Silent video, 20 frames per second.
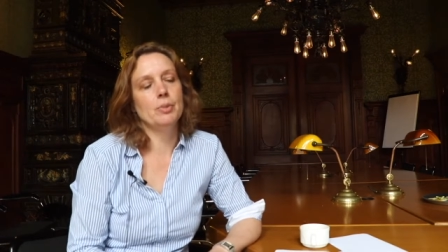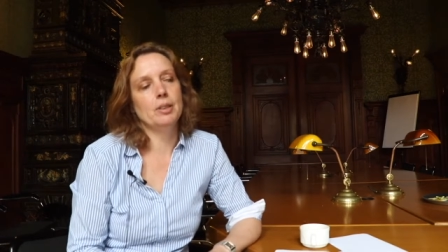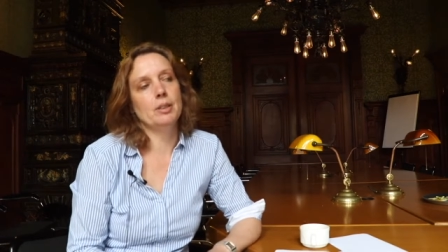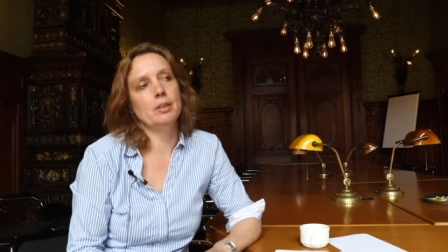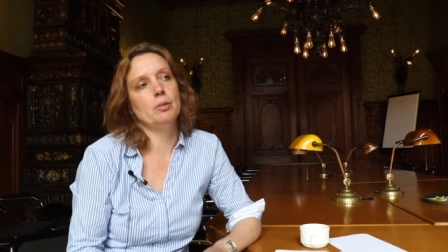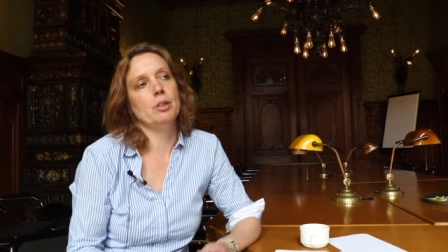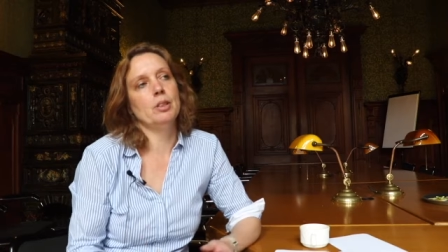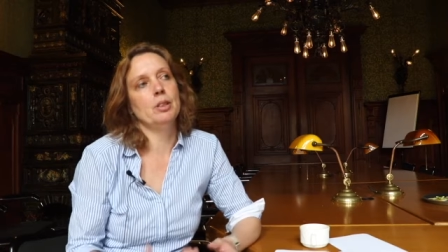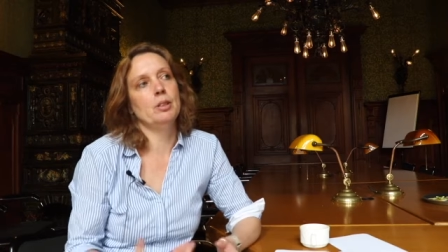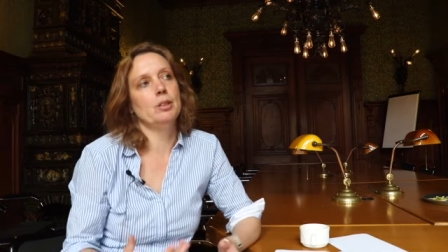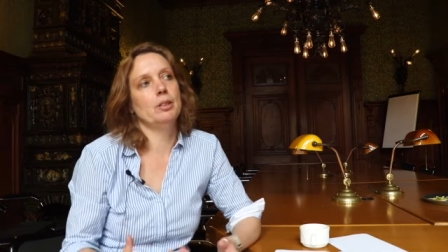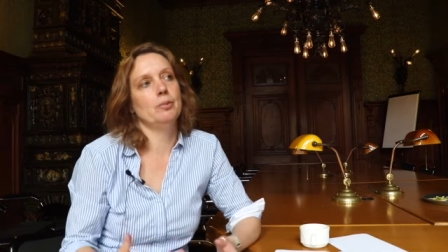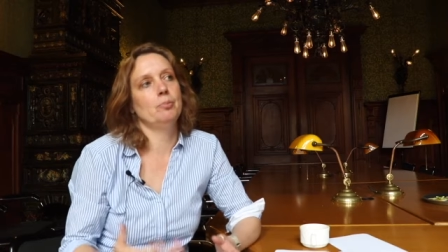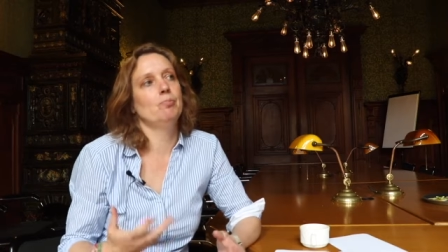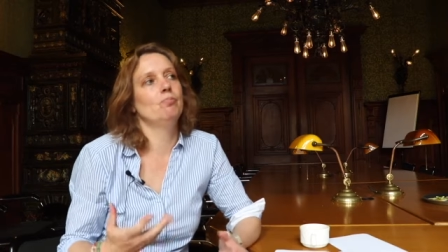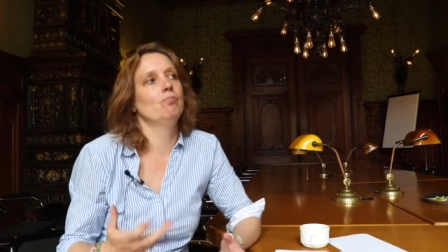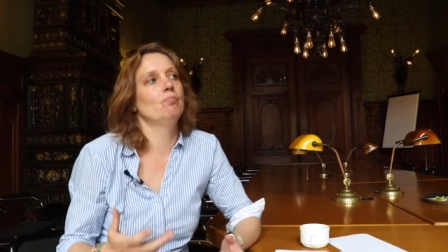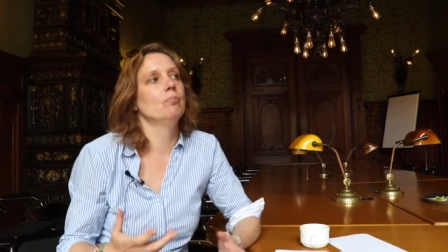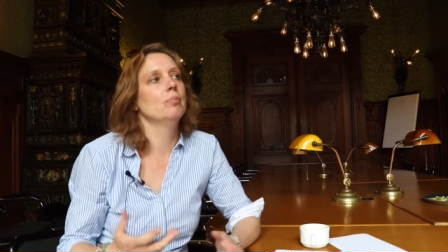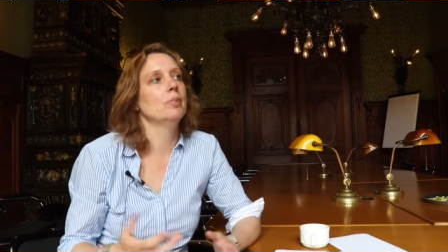
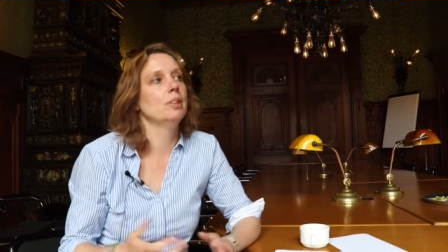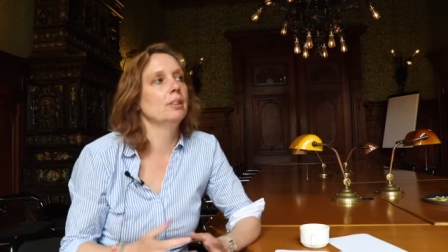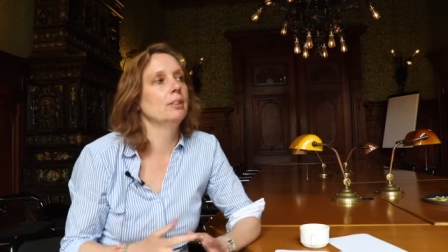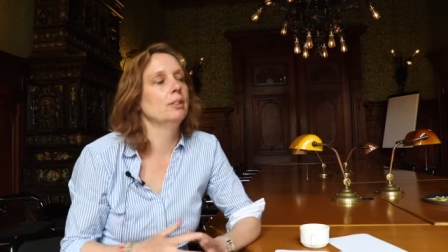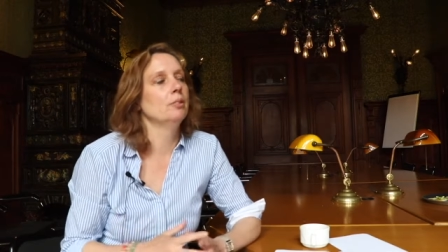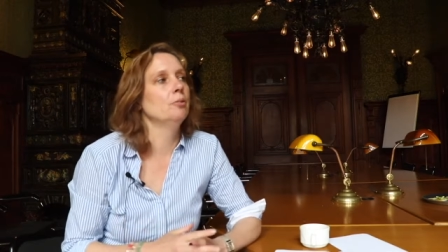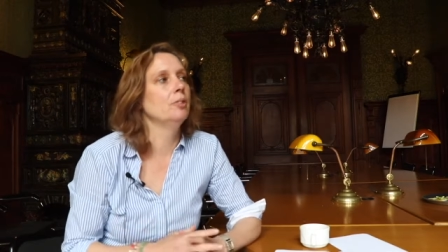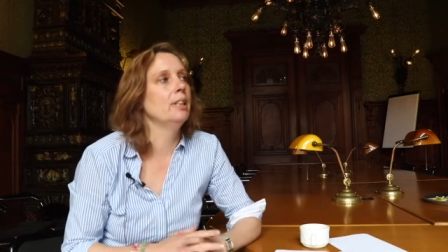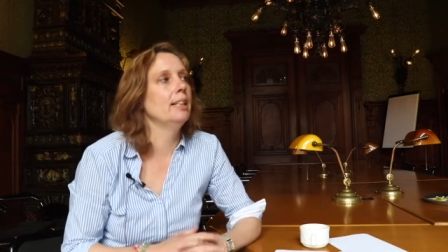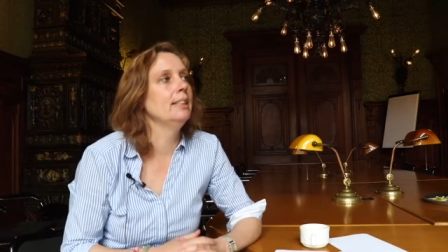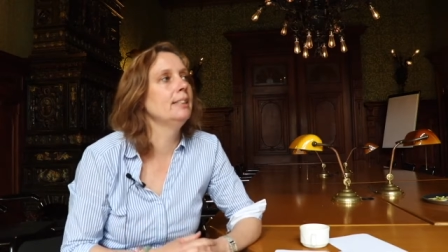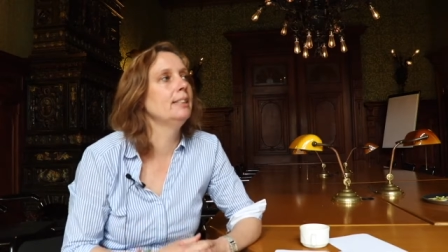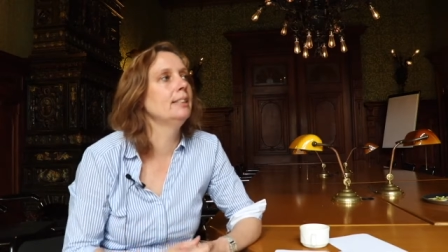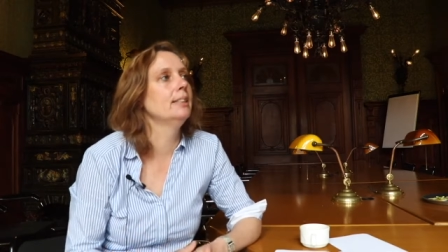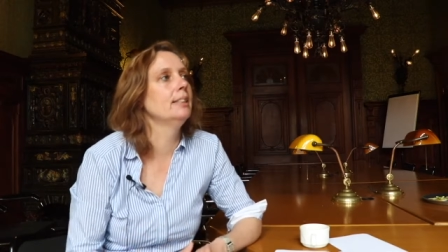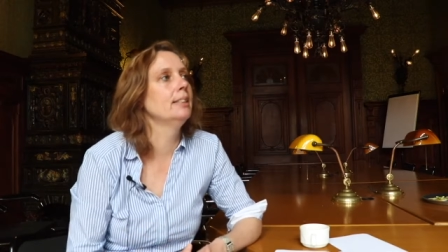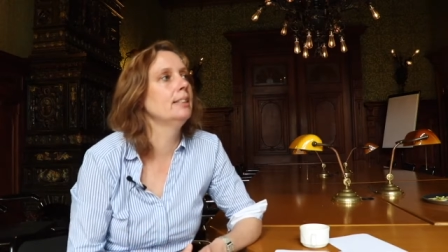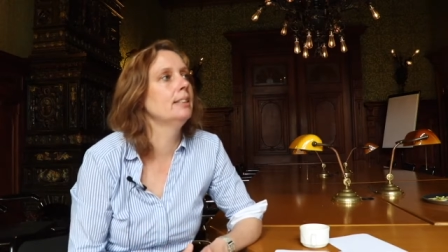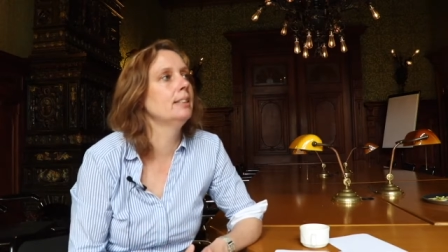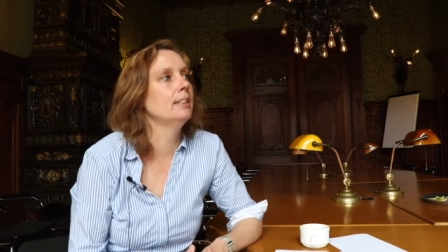uh, uh raise
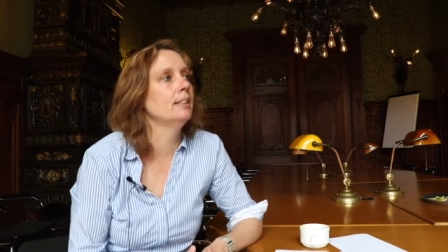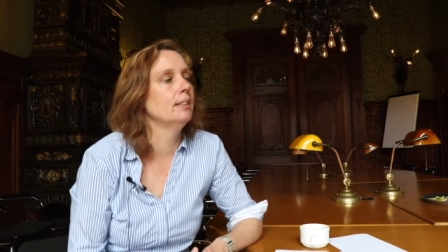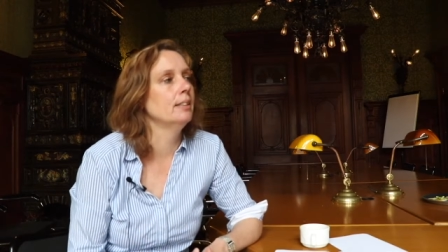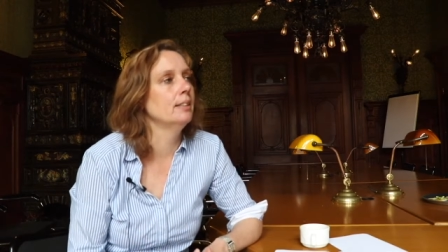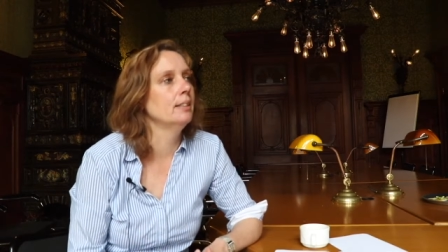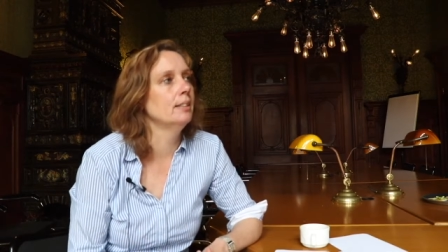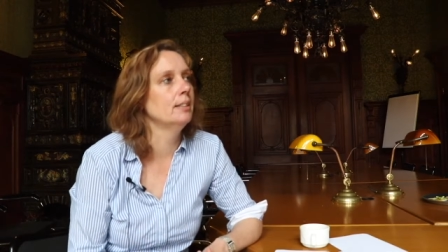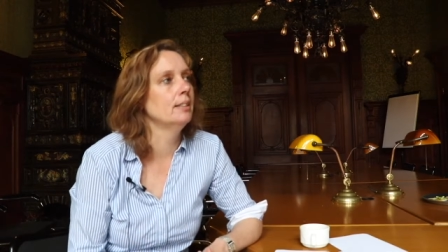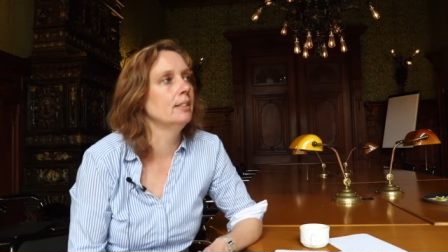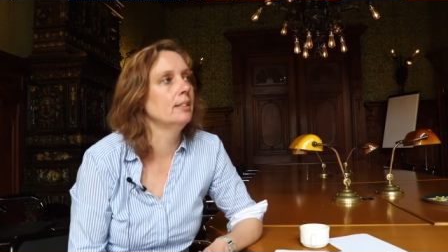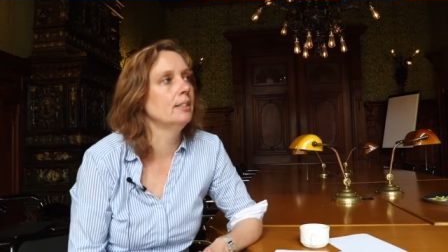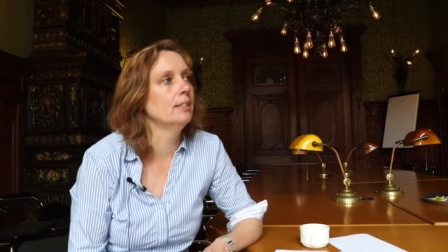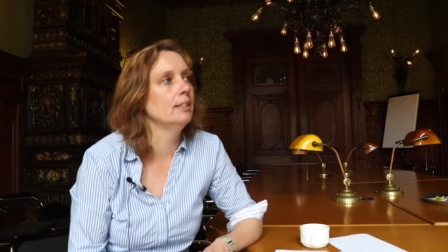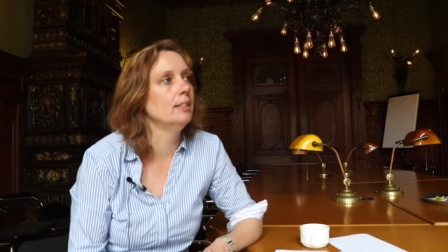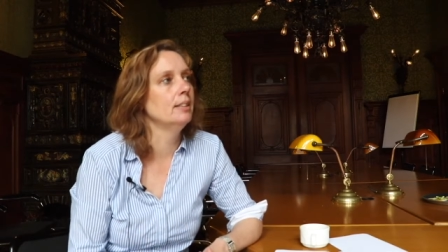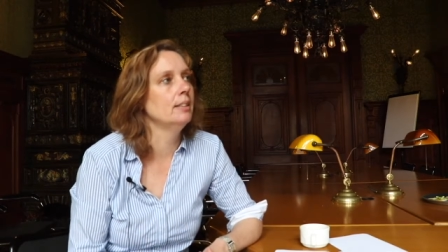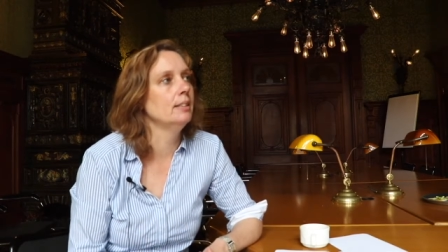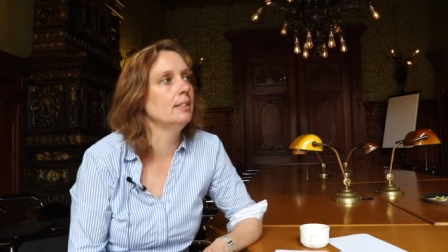this, uh,